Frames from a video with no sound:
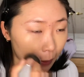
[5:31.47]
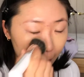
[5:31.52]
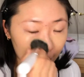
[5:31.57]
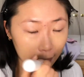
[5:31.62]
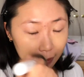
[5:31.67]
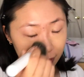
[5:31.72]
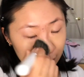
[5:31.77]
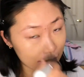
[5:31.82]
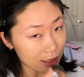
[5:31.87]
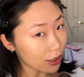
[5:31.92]

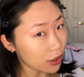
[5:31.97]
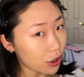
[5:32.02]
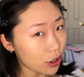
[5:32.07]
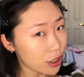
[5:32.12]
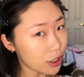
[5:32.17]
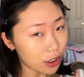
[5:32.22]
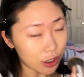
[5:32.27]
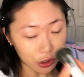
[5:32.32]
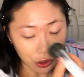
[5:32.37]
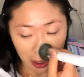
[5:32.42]
it doesn't hurt
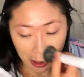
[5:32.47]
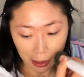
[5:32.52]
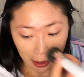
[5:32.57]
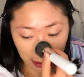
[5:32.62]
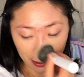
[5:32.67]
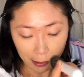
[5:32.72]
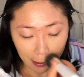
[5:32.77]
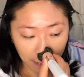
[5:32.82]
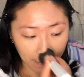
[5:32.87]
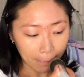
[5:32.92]
to
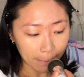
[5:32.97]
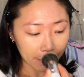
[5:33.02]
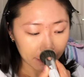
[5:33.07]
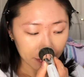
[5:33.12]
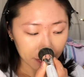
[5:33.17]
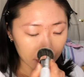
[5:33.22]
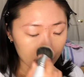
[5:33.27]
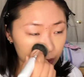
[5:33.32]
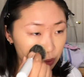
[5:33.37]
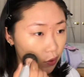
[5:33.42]
try.
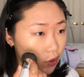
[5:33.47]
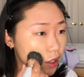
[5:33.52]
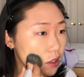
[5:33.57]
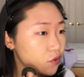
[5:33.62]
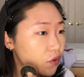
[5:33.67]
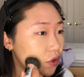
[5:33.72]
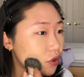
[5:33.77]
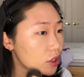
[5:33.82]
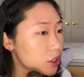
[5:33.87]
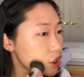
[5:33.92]
So this
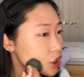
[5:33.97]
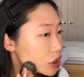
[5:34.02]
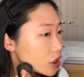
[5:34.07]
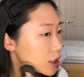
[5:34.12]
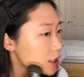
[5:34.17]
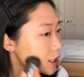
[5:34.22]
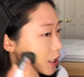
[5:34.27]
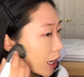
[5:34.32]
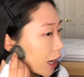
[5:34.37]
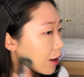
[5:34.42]
foundation
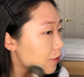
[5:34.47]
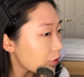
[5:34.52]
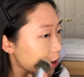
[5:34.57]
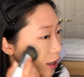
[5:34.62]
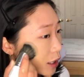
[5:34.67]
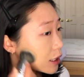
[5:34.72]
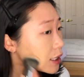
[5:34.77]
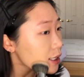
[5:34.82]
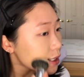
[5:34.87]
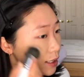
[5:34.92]
doesn't have
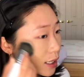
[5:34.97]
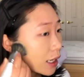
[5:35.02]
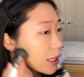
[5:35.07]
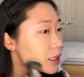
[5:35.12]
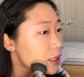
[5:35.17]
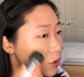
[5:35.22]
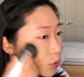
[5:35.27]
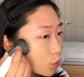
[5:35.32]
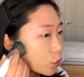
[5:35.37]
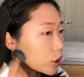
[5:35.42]
any
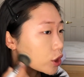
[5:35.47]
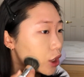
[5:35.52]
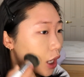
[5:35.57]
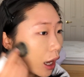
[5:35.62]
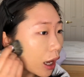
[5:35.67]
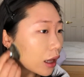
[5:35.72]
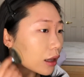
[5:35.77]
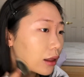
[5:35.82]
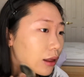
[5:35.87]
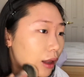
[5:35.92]
scent, which
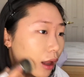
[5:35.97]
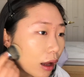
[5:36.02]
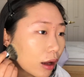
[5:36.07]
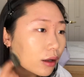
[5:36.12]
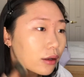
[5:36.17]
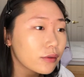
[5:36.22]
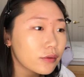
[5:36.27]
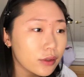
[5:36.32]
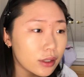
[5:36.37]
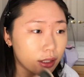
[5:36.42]
I
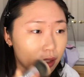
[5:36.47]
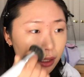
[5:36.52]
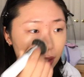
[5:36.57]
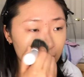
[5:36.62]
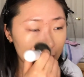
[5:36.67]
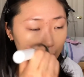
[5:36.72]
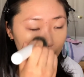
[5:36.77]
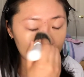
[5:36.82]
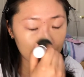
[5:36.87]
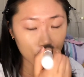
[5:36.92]
love because
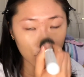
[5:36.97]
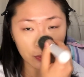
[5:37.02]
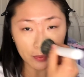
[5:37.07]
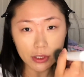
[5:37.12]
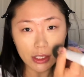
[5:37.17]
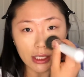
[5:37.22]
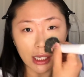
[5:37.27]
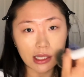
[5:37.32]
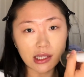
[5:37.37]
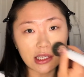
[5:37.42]
I'm super
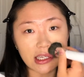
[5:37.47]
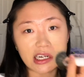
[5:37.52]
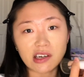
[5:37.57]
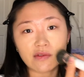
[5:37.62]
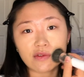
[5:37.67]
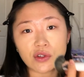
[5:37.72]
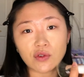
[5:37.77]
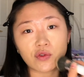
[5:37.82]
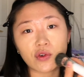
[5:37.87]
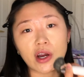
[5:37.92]
sensitive
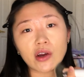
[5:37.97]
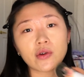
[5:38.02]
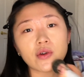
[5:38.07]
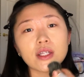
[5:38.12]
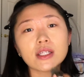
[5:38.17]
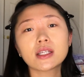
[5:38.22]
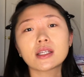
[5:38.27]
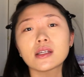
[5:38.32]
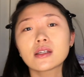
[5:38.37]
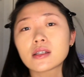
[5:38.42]
to
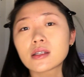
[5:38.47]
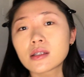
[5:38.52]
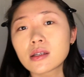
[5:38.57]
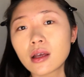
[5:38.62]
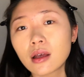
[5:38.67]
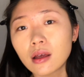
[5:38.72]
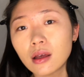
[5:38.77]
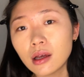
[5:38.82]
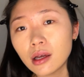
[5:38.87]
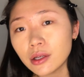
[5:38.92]
fragrances.
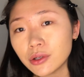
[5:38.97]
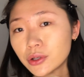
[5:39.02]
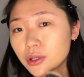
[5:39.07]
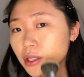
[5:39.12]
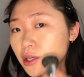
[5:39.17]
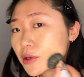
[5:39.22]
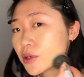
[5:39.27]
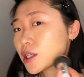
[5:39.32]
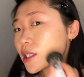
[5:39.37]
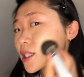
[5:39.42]
You can
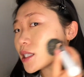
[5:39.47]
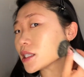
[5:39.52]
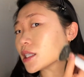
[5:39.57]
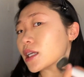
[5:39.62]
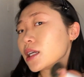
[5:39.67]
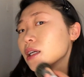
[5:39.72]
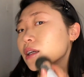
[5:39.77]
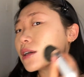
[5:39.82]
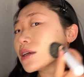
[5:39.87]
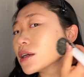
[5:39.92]
already
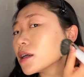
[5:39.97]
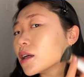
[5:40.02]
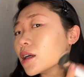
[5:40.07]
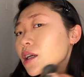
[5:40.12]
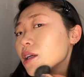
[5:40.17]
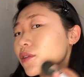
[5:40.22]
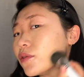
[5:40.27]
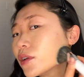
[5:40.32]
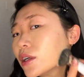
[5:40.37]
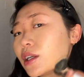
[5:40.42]
see,
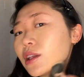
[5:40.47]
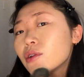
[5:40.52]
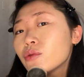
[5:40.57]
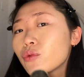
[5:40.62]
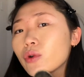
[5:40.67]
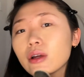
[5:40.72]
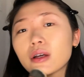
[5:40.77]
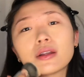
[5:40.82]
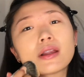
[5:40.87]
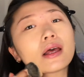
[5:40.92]
even in the
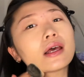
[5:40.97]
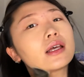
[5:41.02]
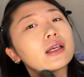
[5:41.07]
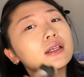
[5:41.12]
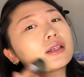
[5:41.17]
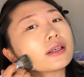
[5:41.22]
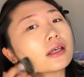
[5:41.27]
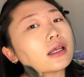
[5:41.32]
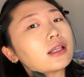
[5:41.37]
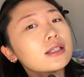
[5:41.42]
ring light,
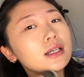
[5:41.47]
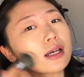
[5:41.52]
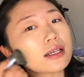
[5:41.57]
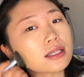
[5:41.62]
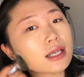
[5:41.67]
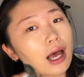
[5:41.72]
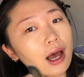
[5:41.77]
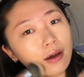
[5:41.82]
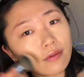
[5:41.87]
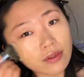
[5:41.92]
it does
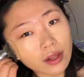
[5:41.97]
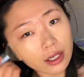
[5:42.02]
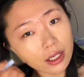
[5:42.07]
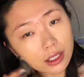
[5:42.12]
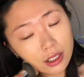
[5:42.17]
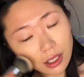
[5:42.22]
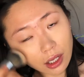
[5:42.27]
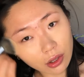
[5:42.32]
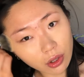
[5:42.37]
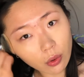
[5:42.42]
have like a
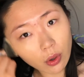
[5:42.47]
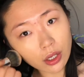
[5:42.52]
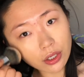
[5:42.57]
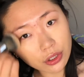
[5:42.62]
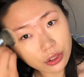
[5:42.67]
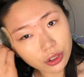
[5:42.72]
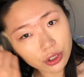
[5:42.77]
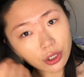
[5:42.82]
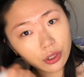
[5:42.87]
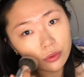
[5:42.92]
yellow
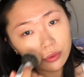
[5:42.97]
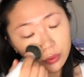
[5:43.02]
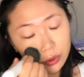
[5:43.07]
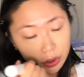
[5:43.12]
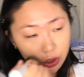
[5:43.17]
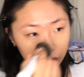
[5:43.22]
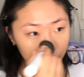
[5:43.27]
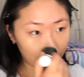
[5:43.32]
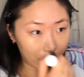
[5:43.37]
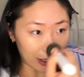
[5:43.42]
undertone, which
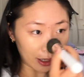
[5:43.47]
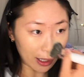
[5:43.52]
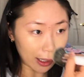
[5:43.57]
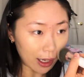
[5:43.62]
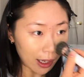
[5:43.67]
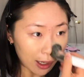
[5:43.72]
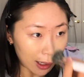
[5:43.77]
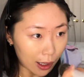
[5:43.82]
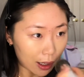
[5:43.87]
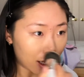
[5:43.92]
is great.
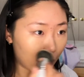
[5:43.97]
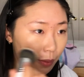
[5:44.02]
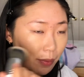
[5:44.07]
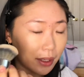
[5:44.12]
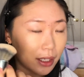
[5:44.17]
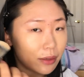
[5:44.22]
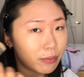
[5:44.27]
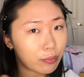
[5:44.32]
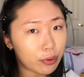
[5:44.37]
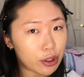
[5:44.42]
I mean,
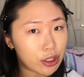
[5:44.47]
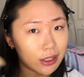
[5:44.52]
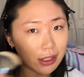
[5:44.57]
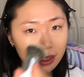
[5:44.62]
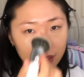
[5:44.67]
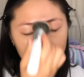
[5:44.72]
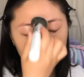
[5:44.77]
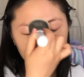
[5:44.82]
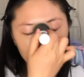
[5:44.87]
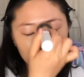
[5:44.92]
in person,
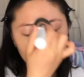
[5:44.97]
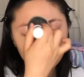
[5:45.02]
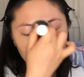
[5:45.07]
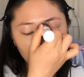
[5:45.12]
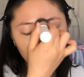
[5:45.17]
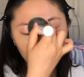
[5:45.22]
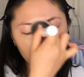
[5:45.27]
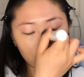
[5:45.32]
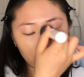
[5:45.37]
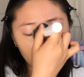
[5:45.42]
it doesn't
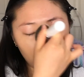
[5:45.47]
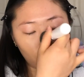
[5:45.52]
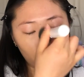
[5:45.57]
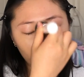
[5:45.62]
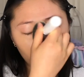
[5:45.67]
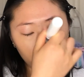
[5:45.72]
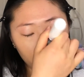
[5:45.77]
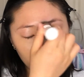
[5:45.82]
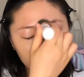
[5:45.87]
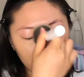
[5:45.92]
look like
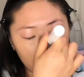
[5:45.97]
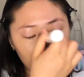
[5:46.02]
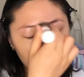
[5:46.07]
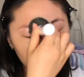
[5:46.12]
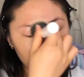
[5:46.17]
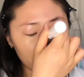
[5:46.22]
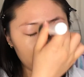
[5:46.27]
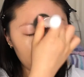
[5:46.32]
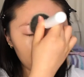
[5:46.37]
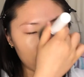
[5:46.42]
overly yellow
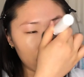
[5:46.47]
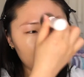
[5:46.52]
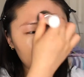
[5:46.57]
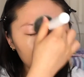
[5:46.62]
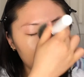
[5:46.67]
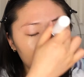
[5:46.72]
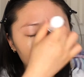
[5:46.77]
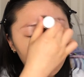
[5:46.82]
or anything.